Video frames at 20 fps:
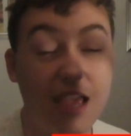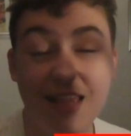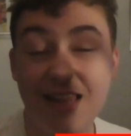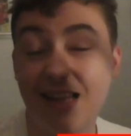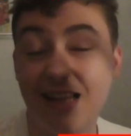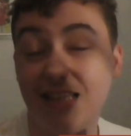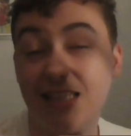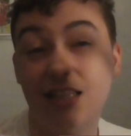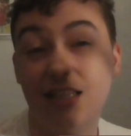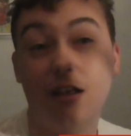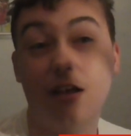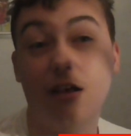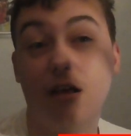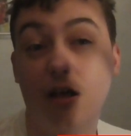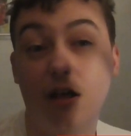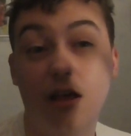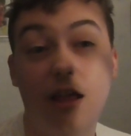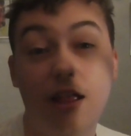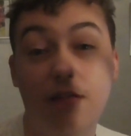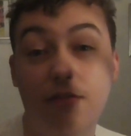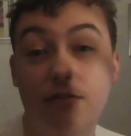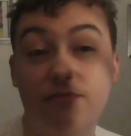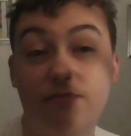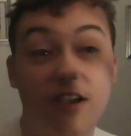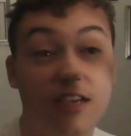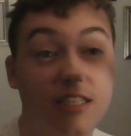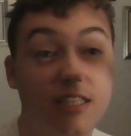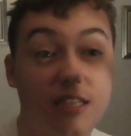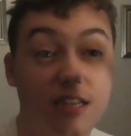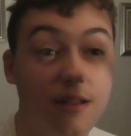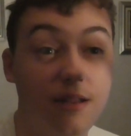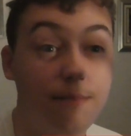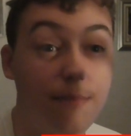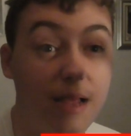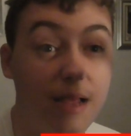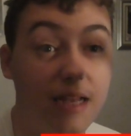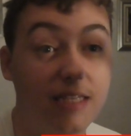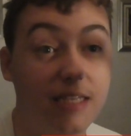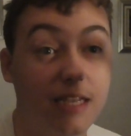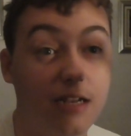Yes, the invested in
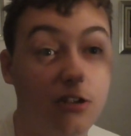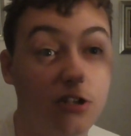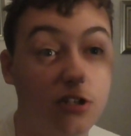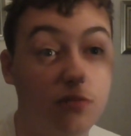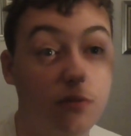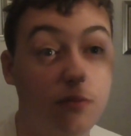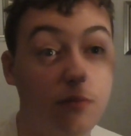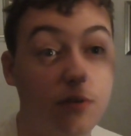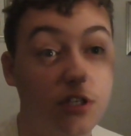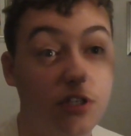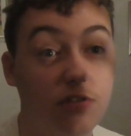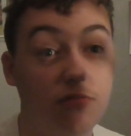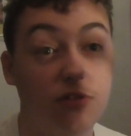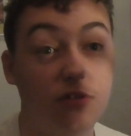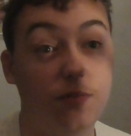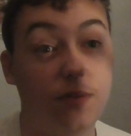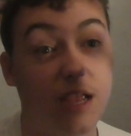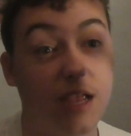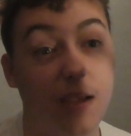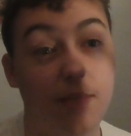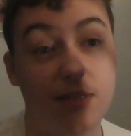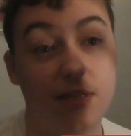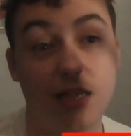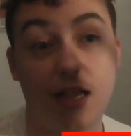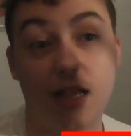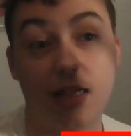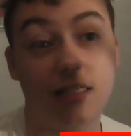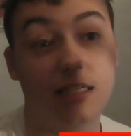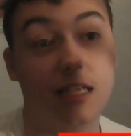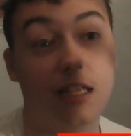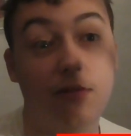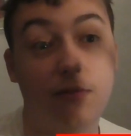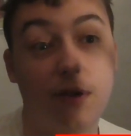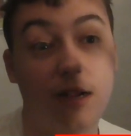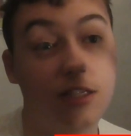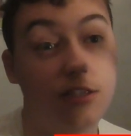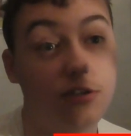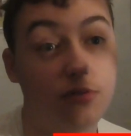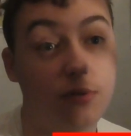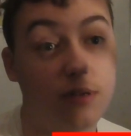Ben 10 Ultimate Mission, which became its
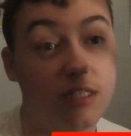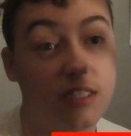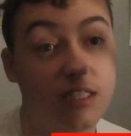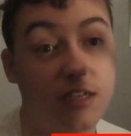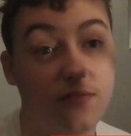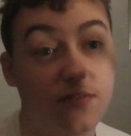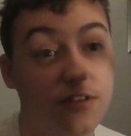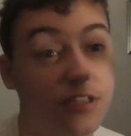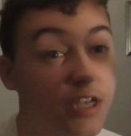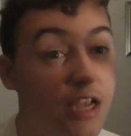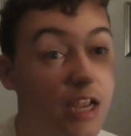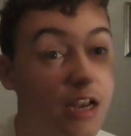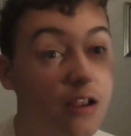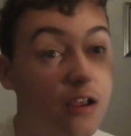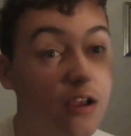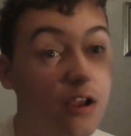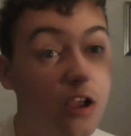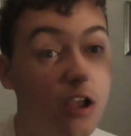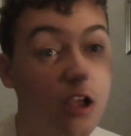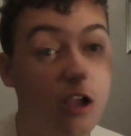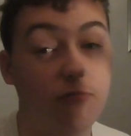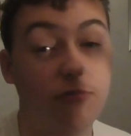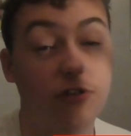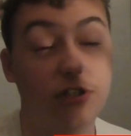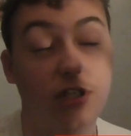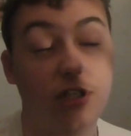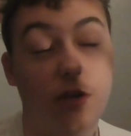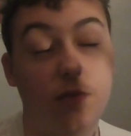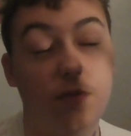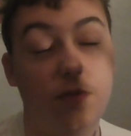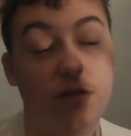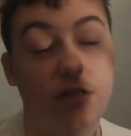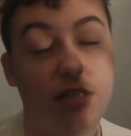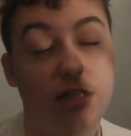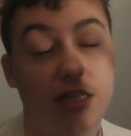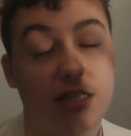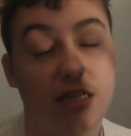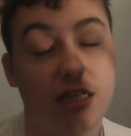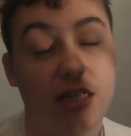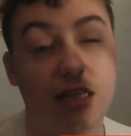accelerator in 2017, originally opened in
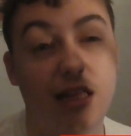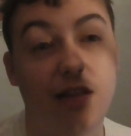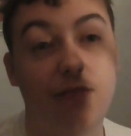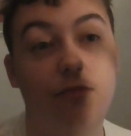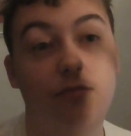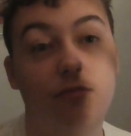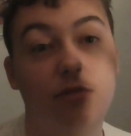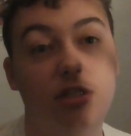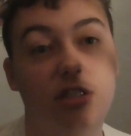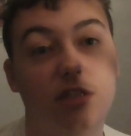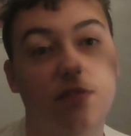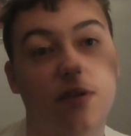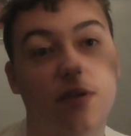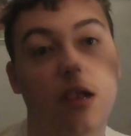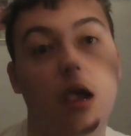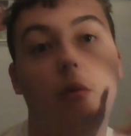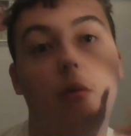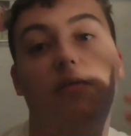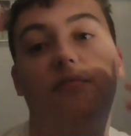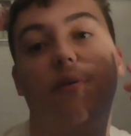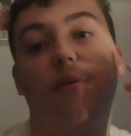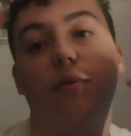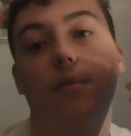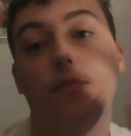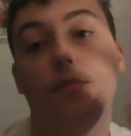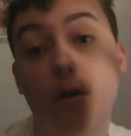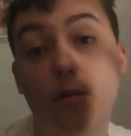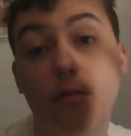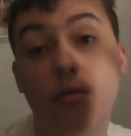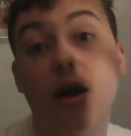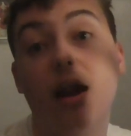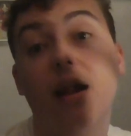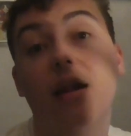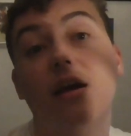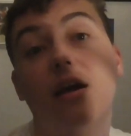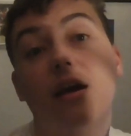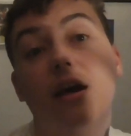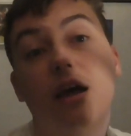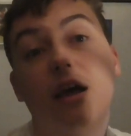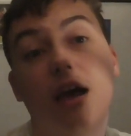2011, which is the Vekoma family boomerang,
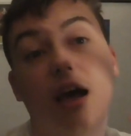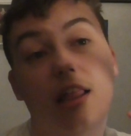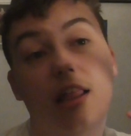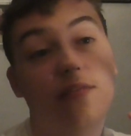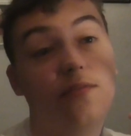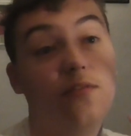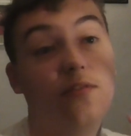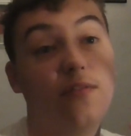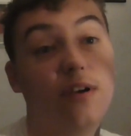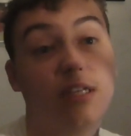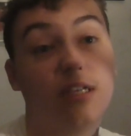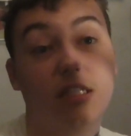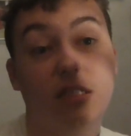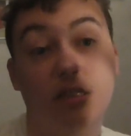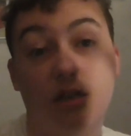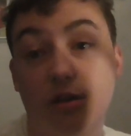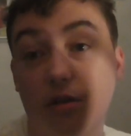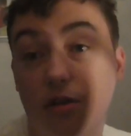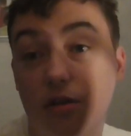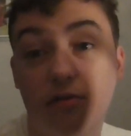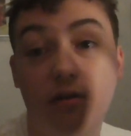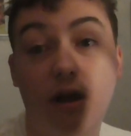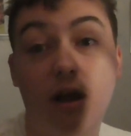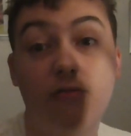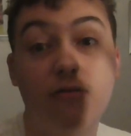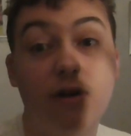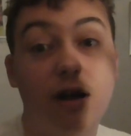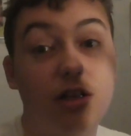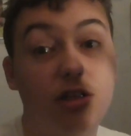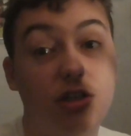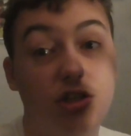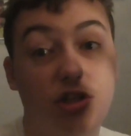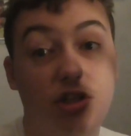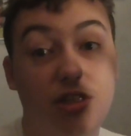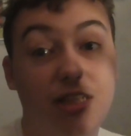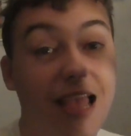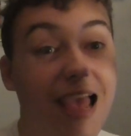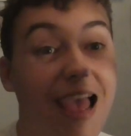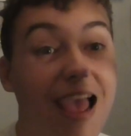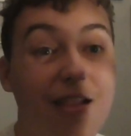and they've invested in other great rides such
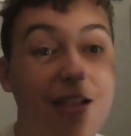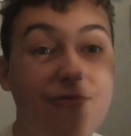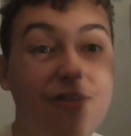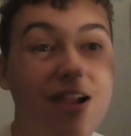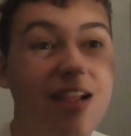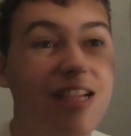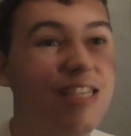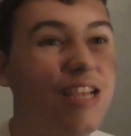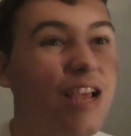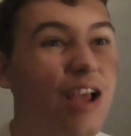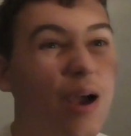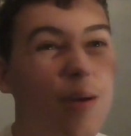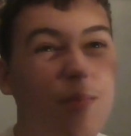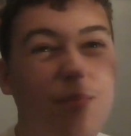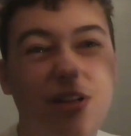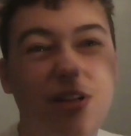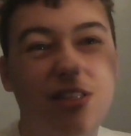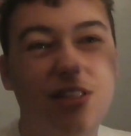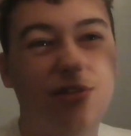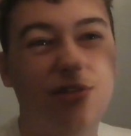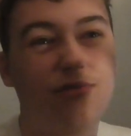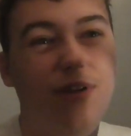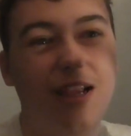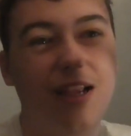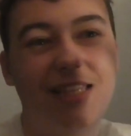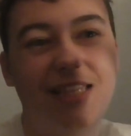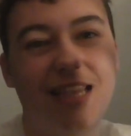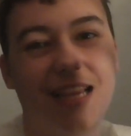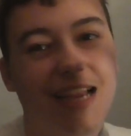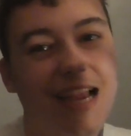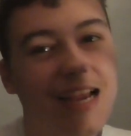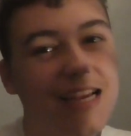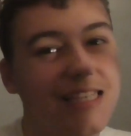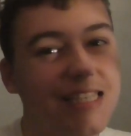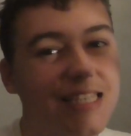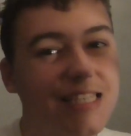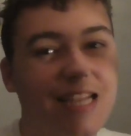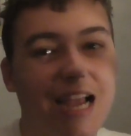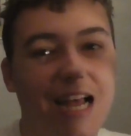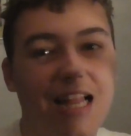as Air Race, but it's the greats like
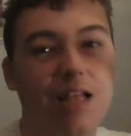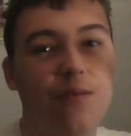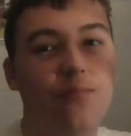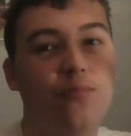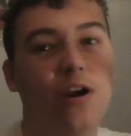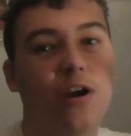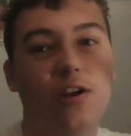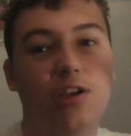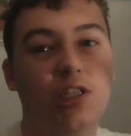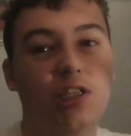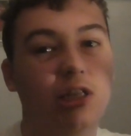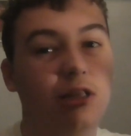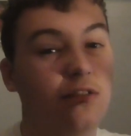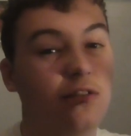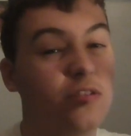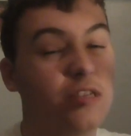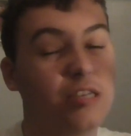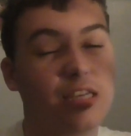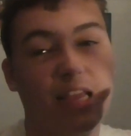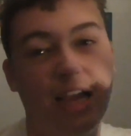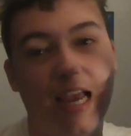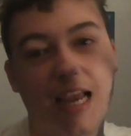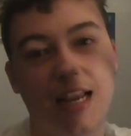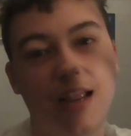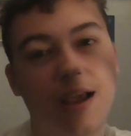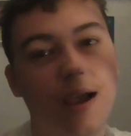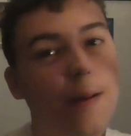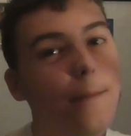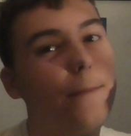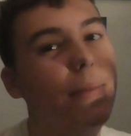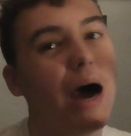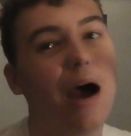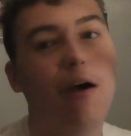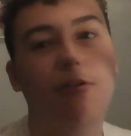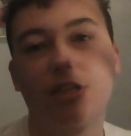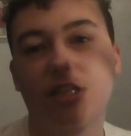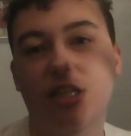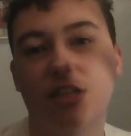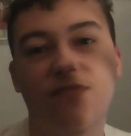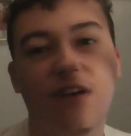Excalibur I used to love as a kid,
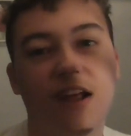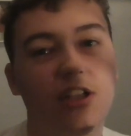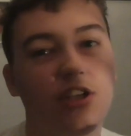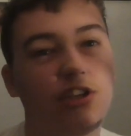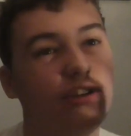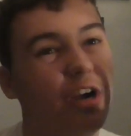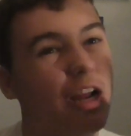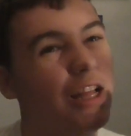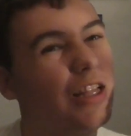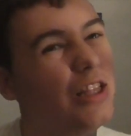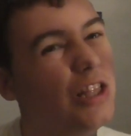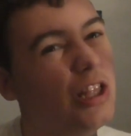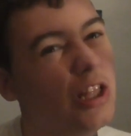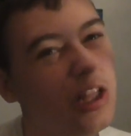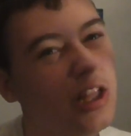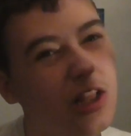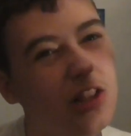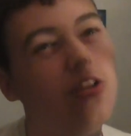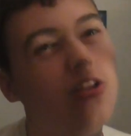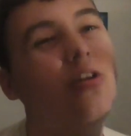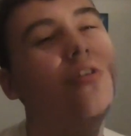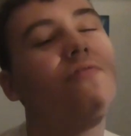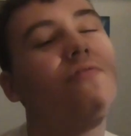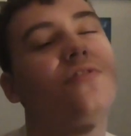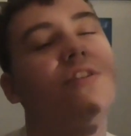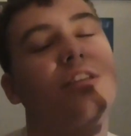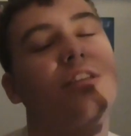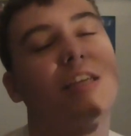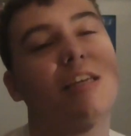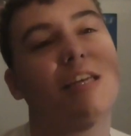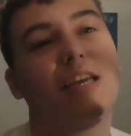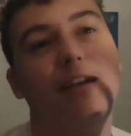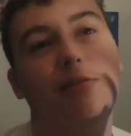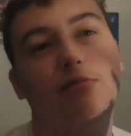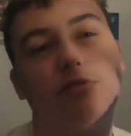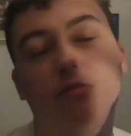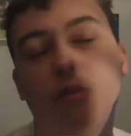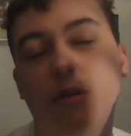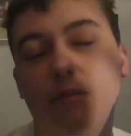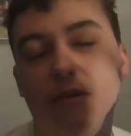Pirates Adventure I loved as a kid, it
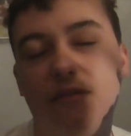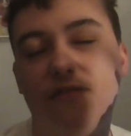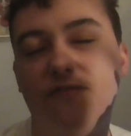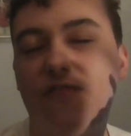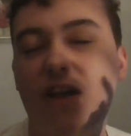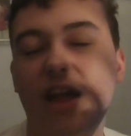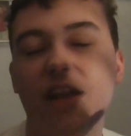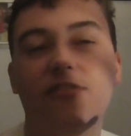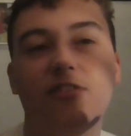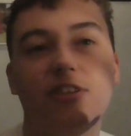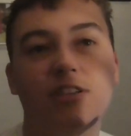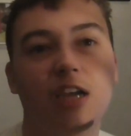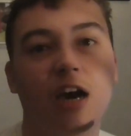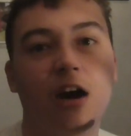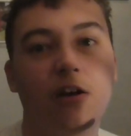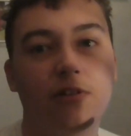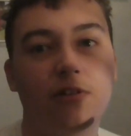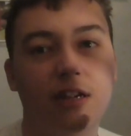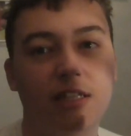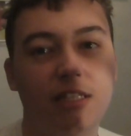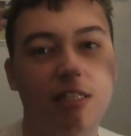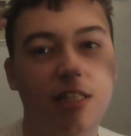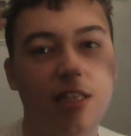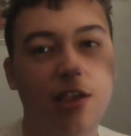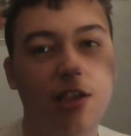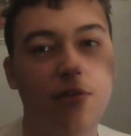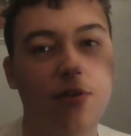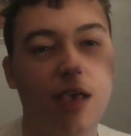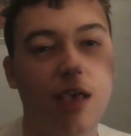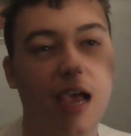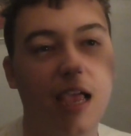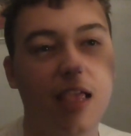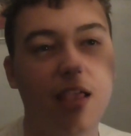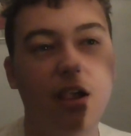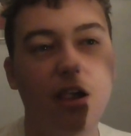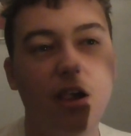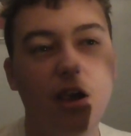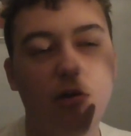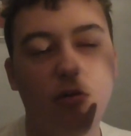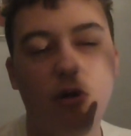was one of my favourite dark rides in the UK,
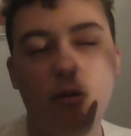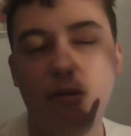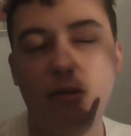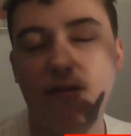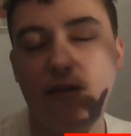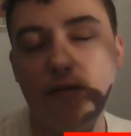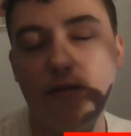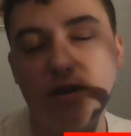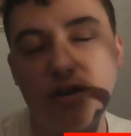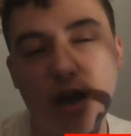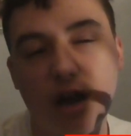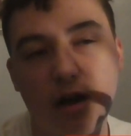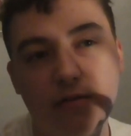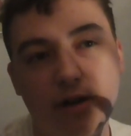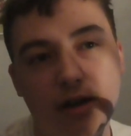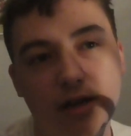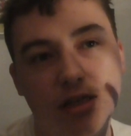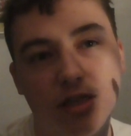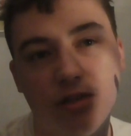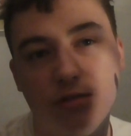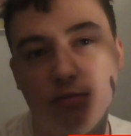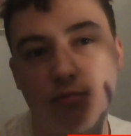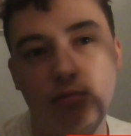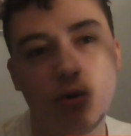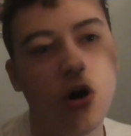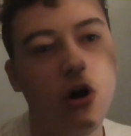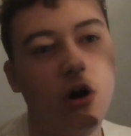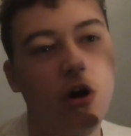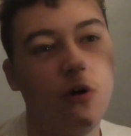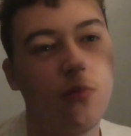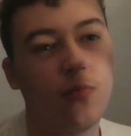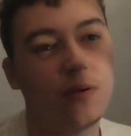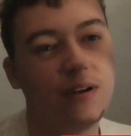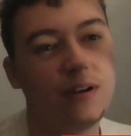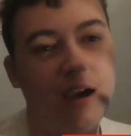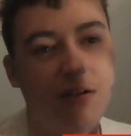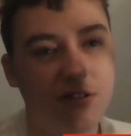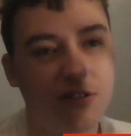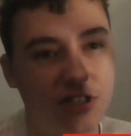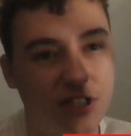one of my favourite dark rides in the world, but
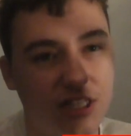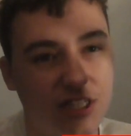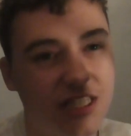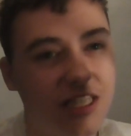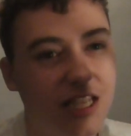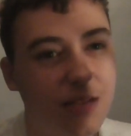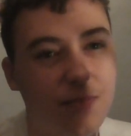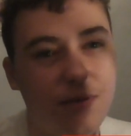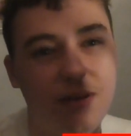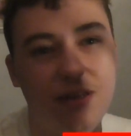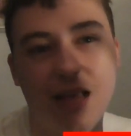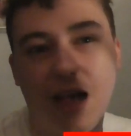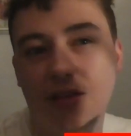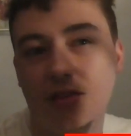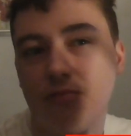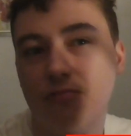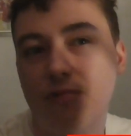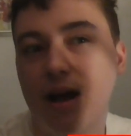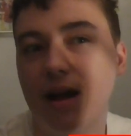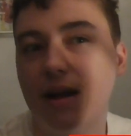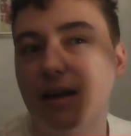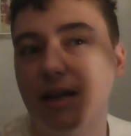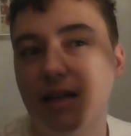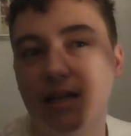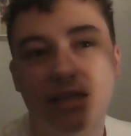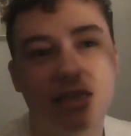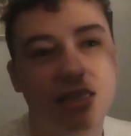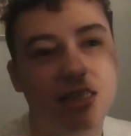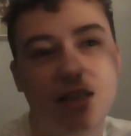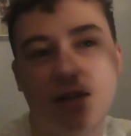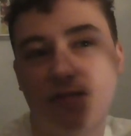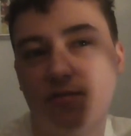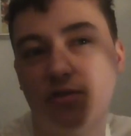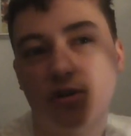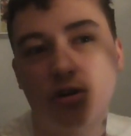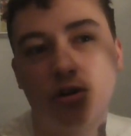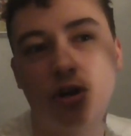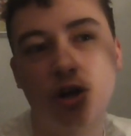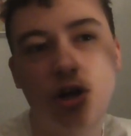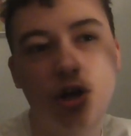now it's just slipping down the rankings because I've
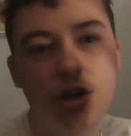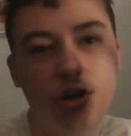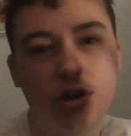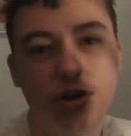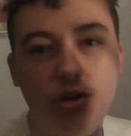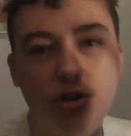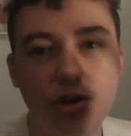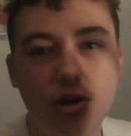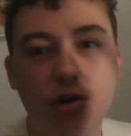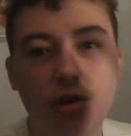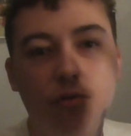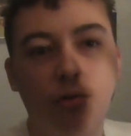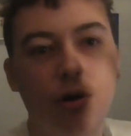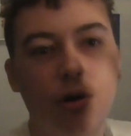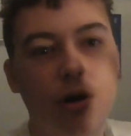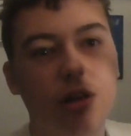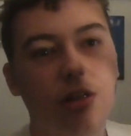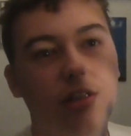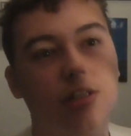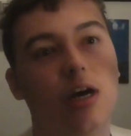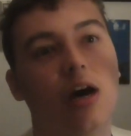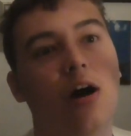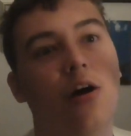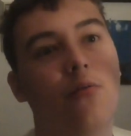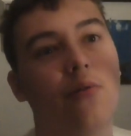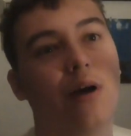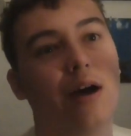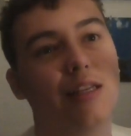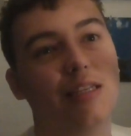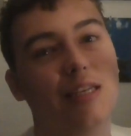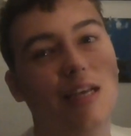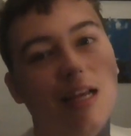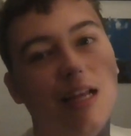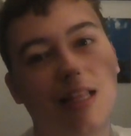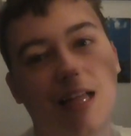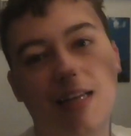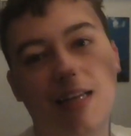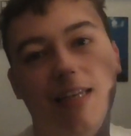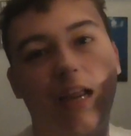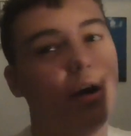done new Dark rides
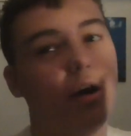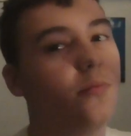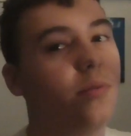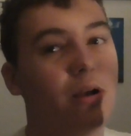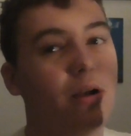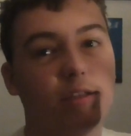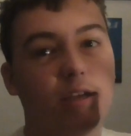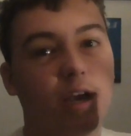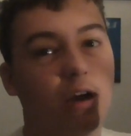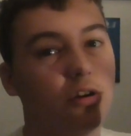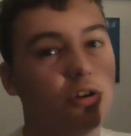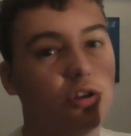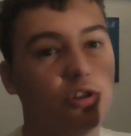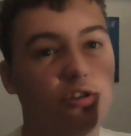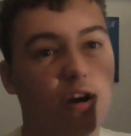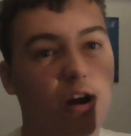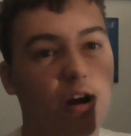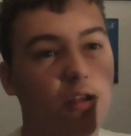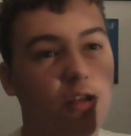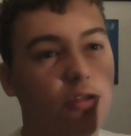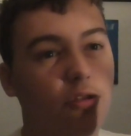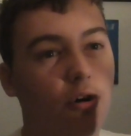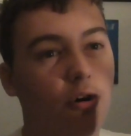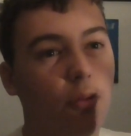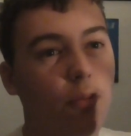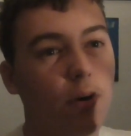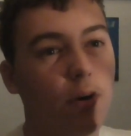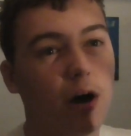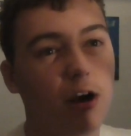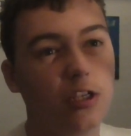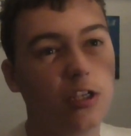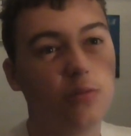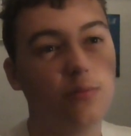like Derren Brown's Ghost Train at Thorpe Park.